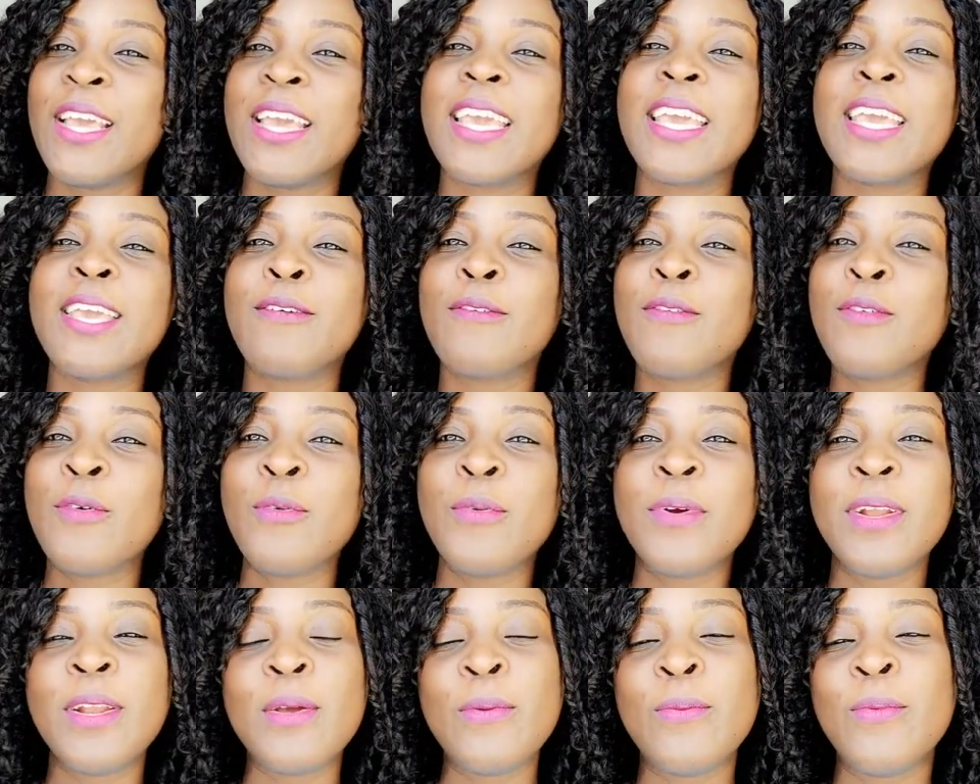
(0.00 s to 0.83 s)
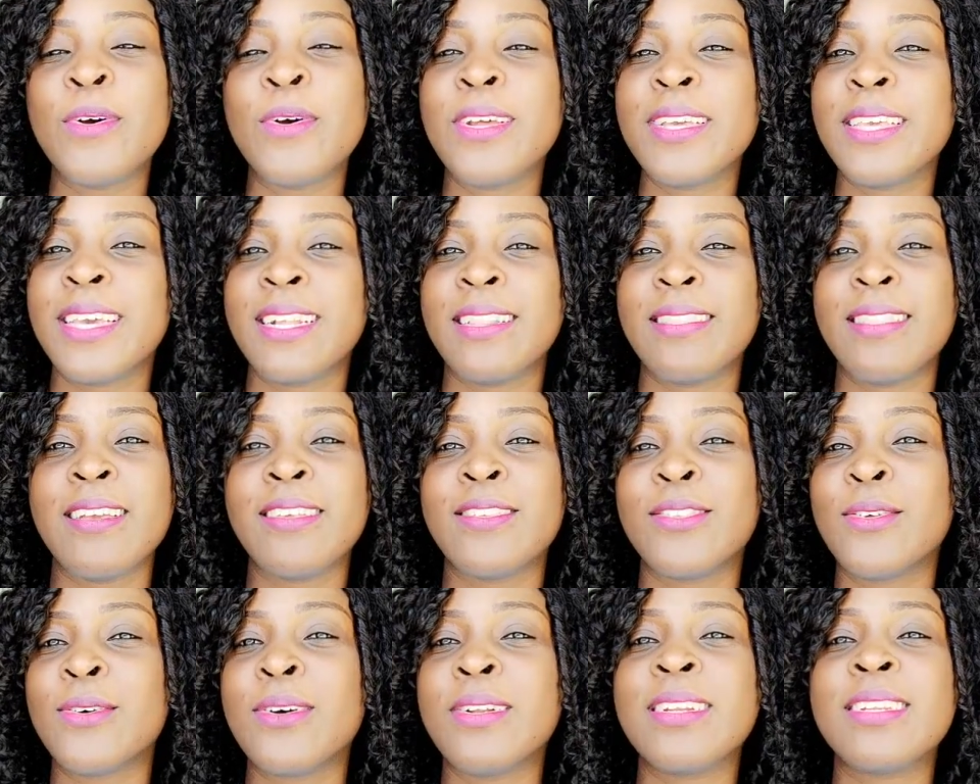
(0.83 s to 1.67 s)
If you really want to get things
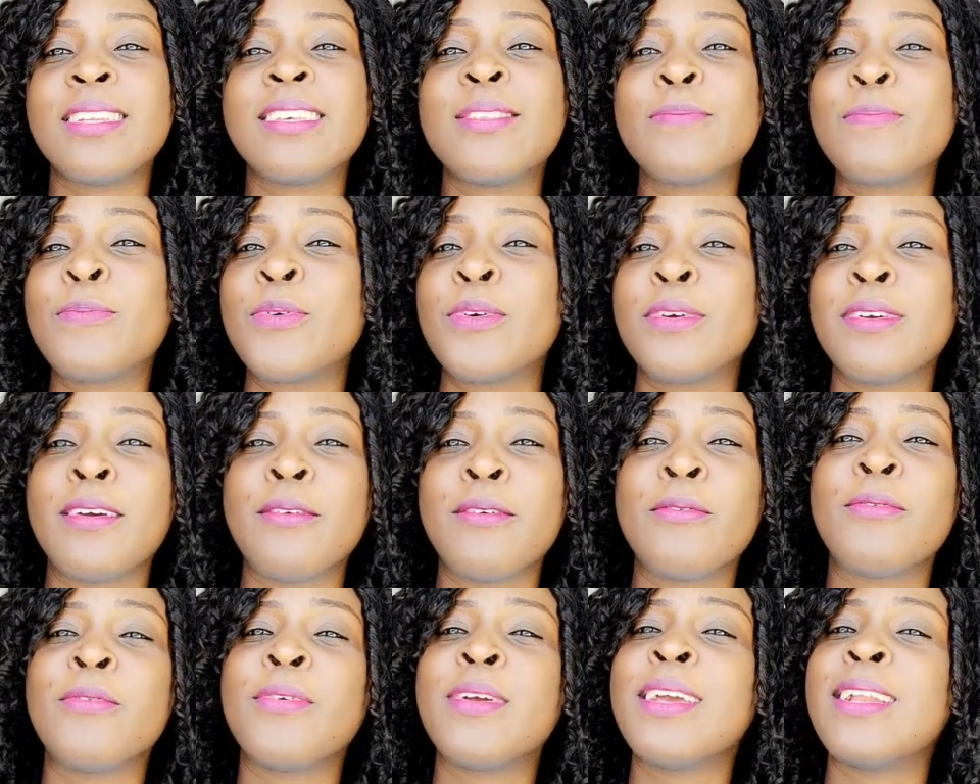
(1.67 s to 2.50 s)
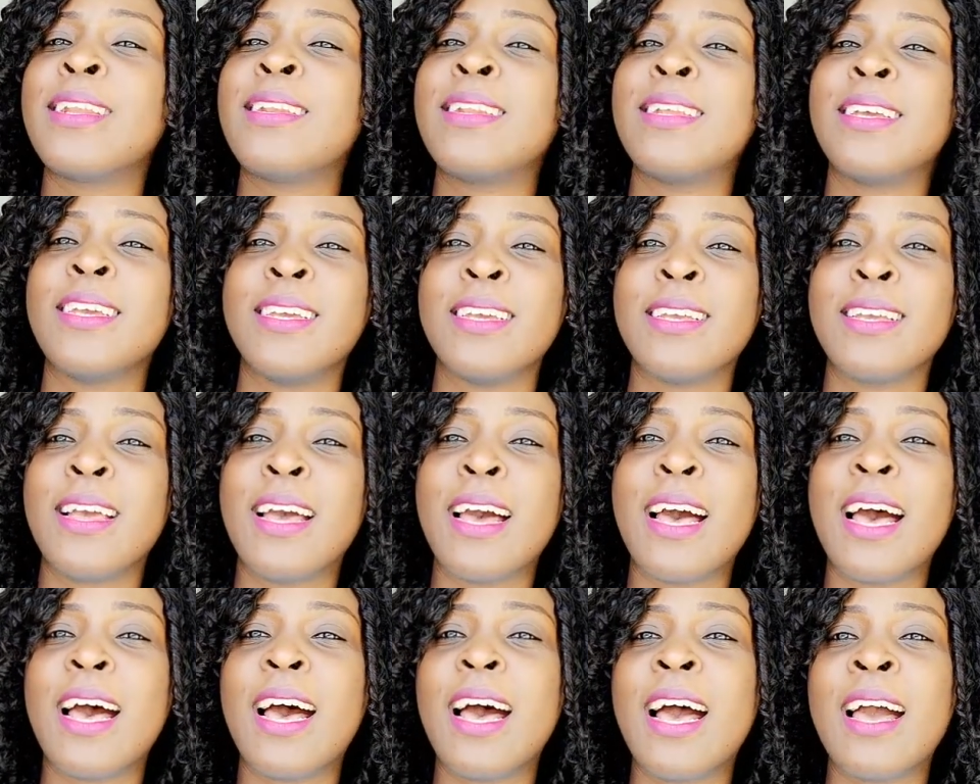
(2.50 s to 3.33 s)
done, this prayer really,
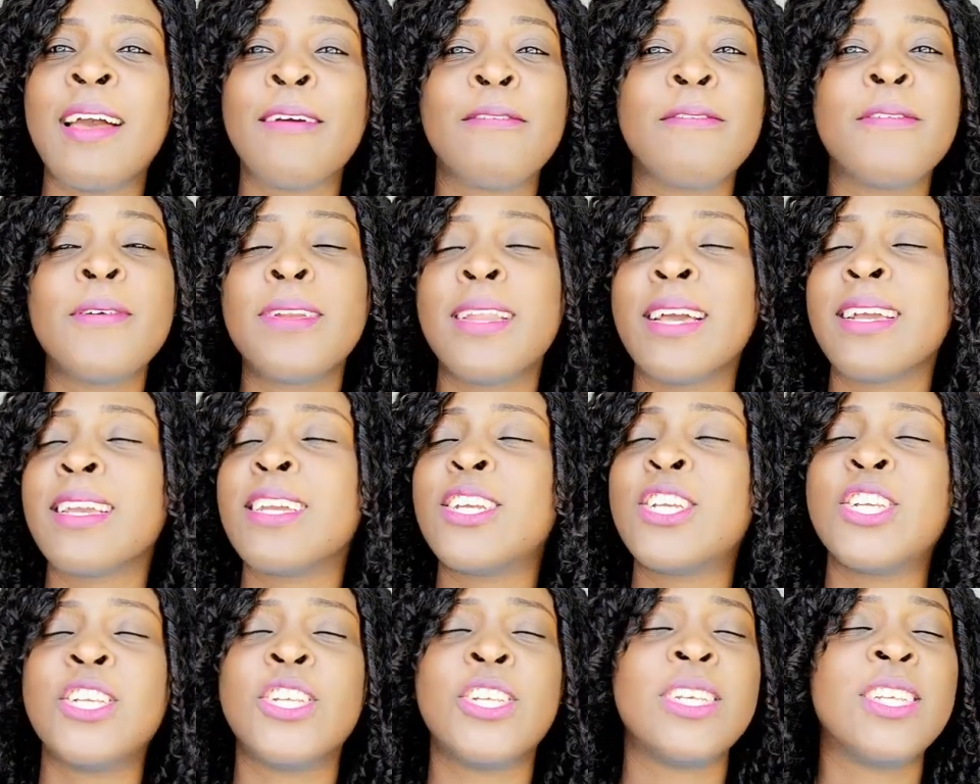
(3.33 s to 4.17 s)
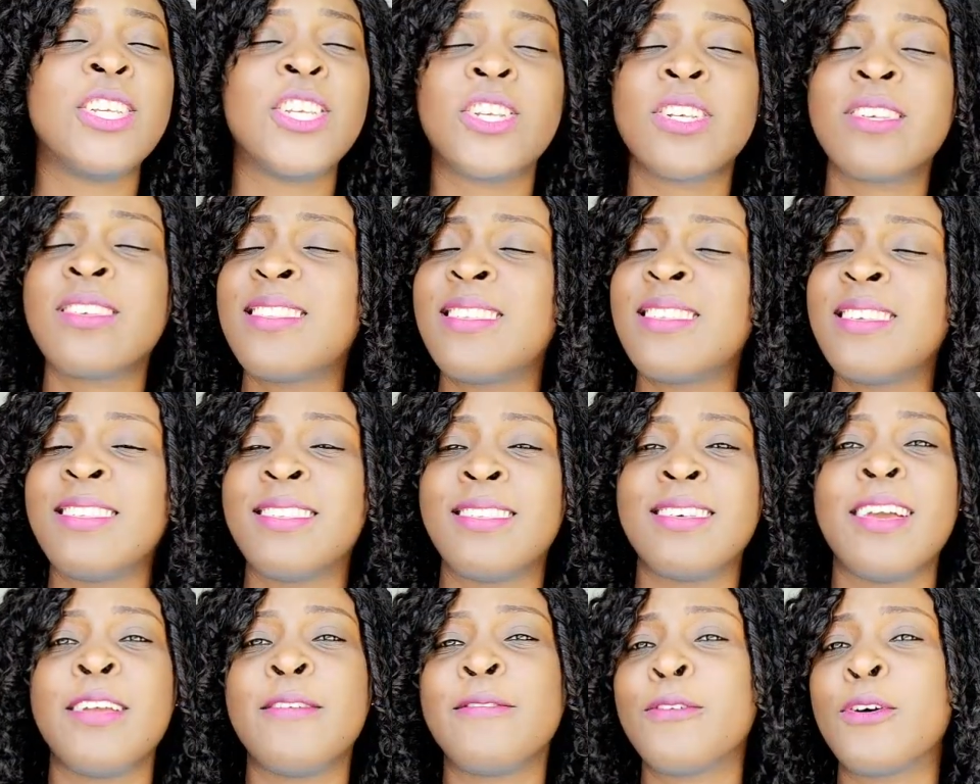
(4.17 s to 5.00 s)
I feel like it's just
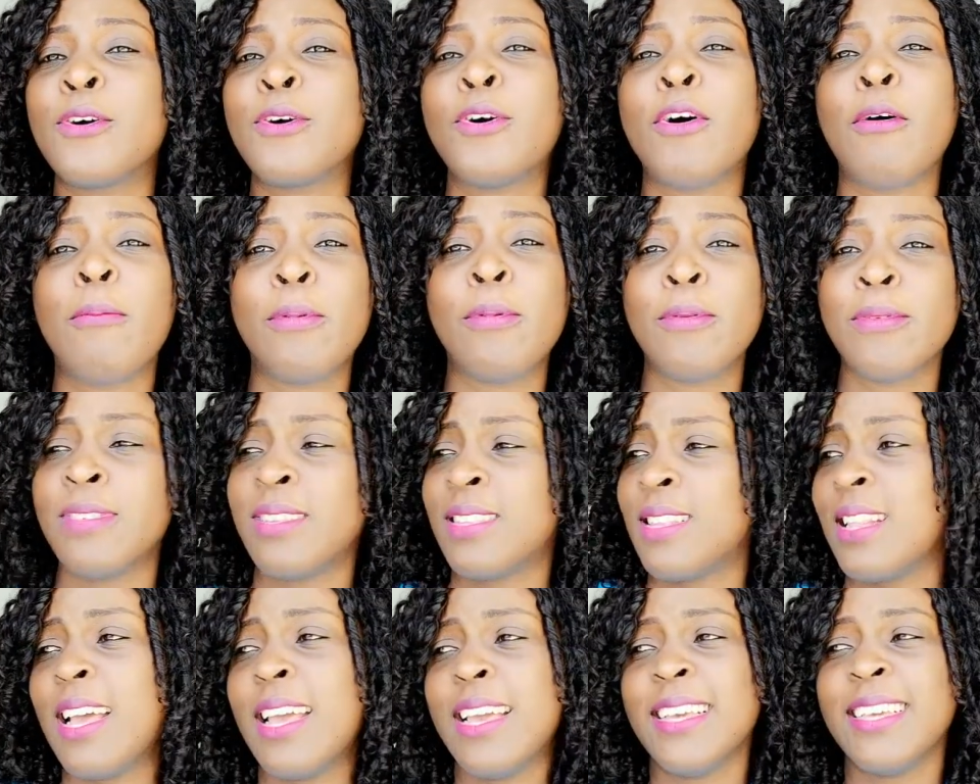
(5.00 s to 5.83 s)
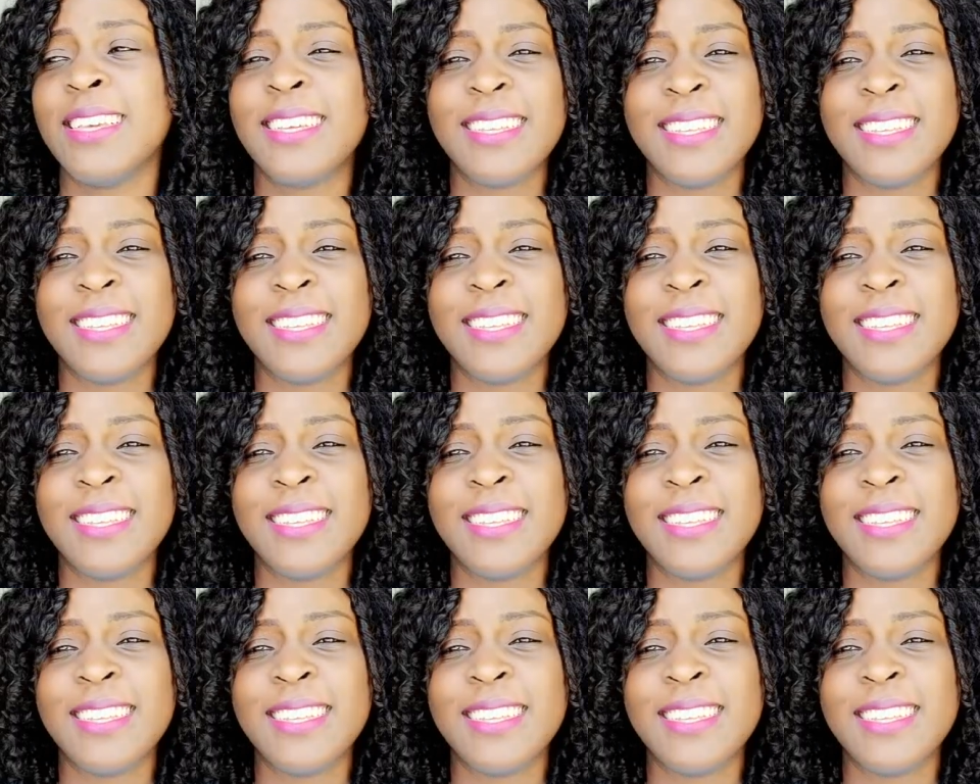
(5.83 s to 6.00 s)
designed for couples. Like,